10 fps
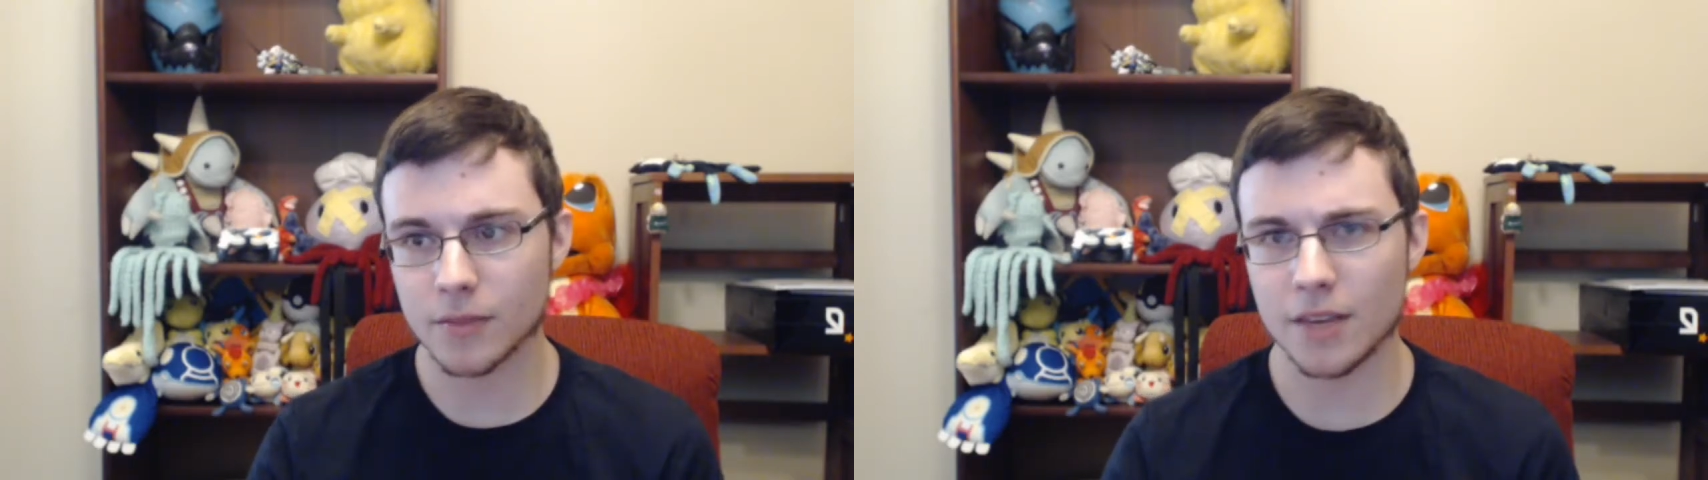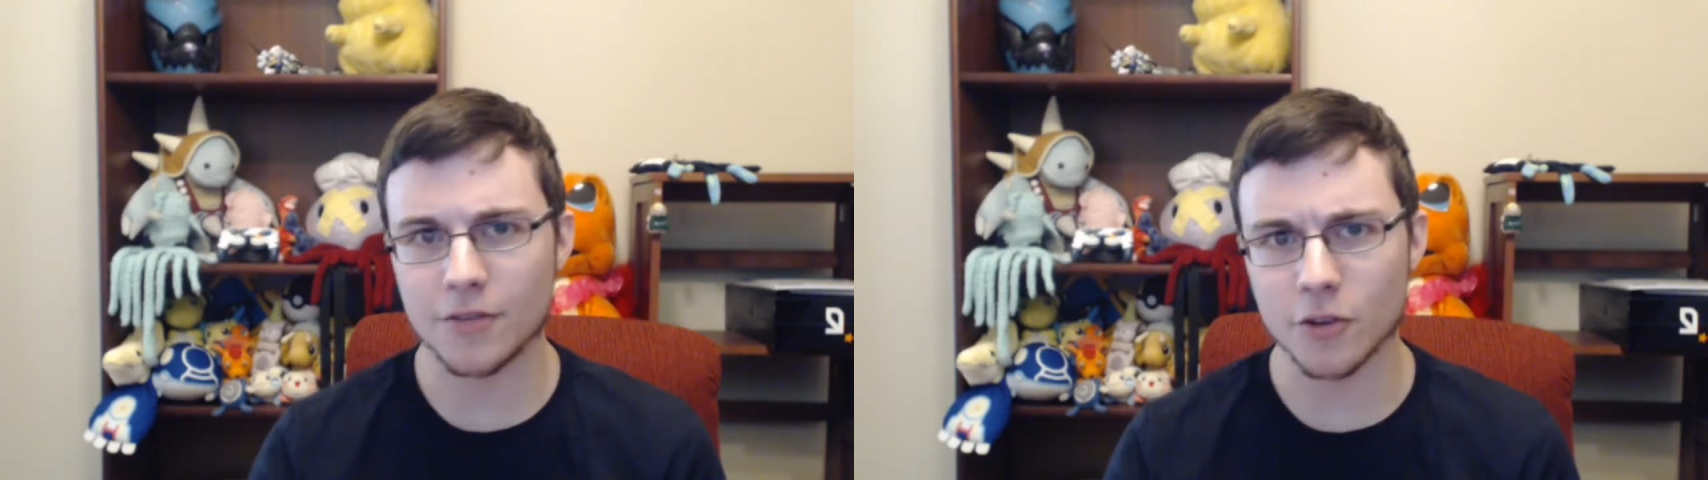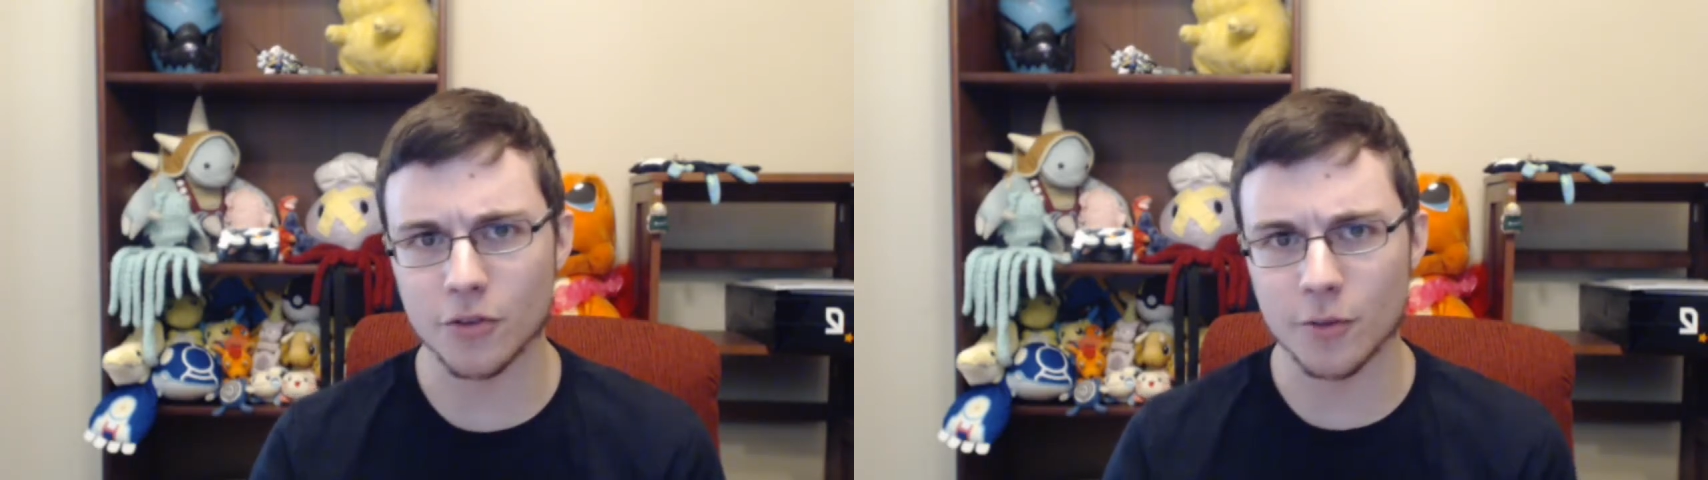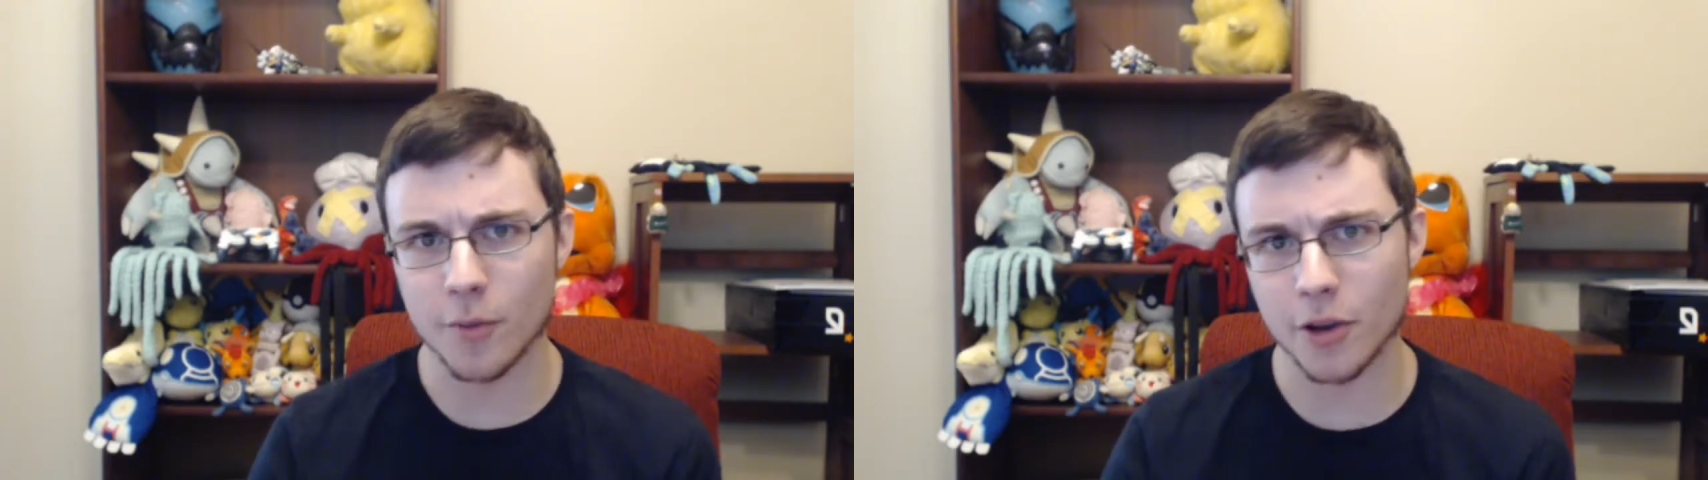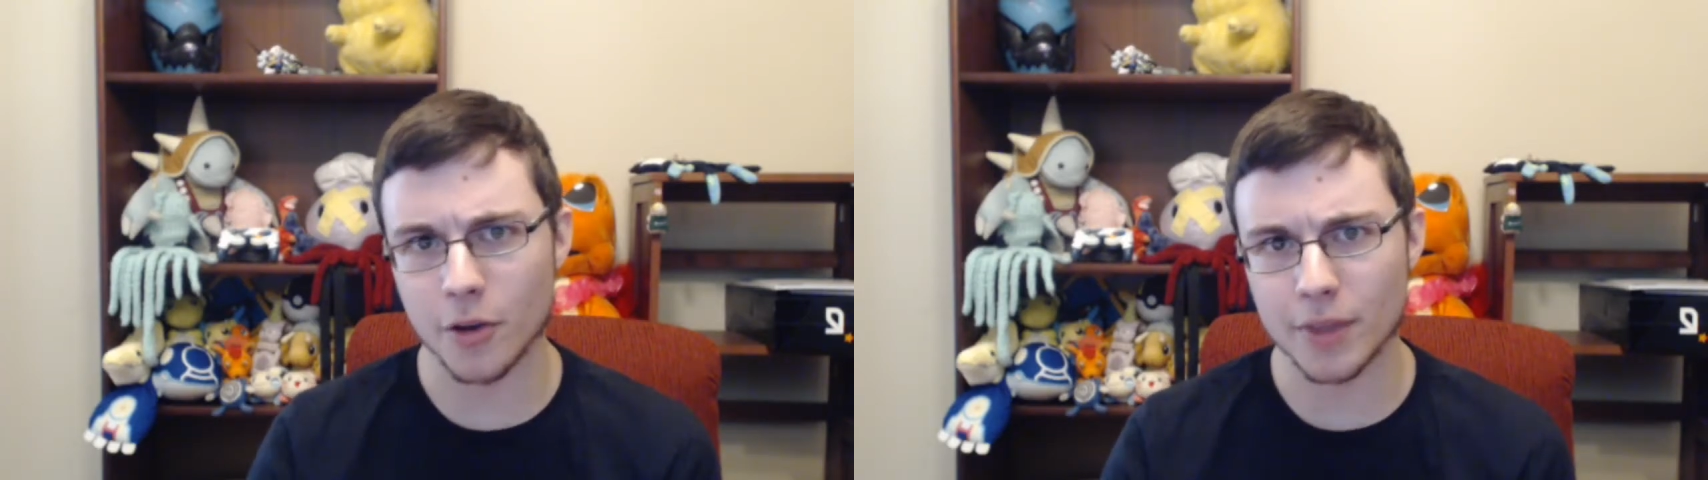if you're
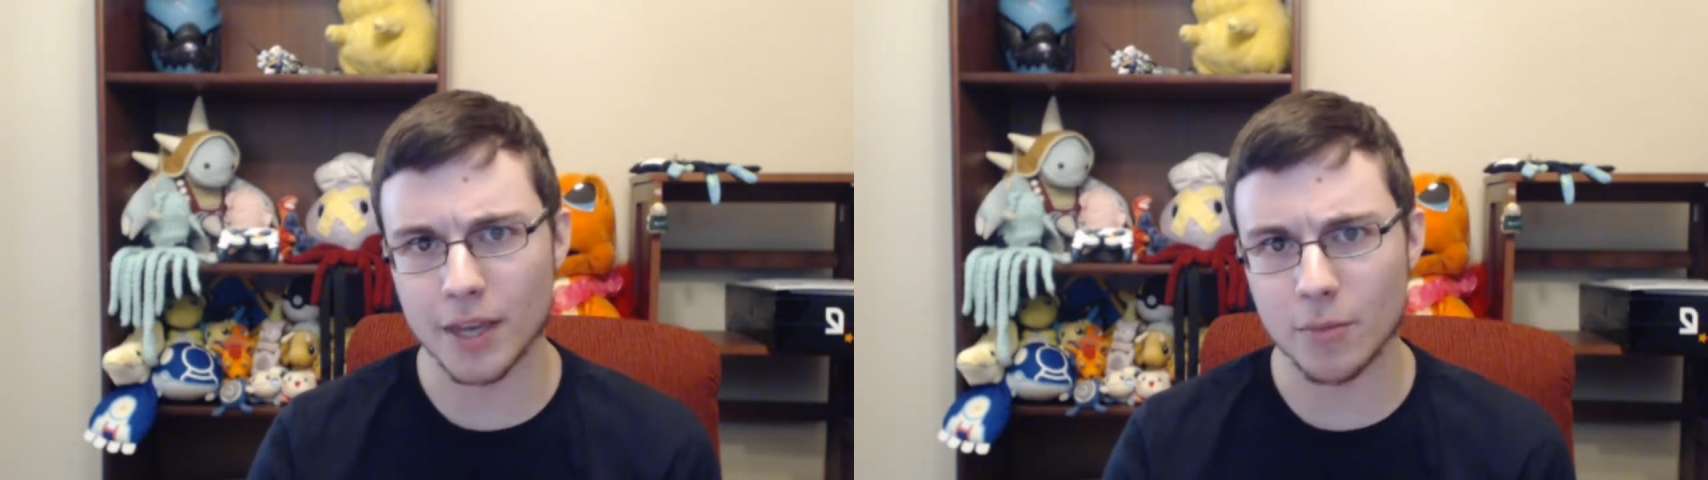familiar with how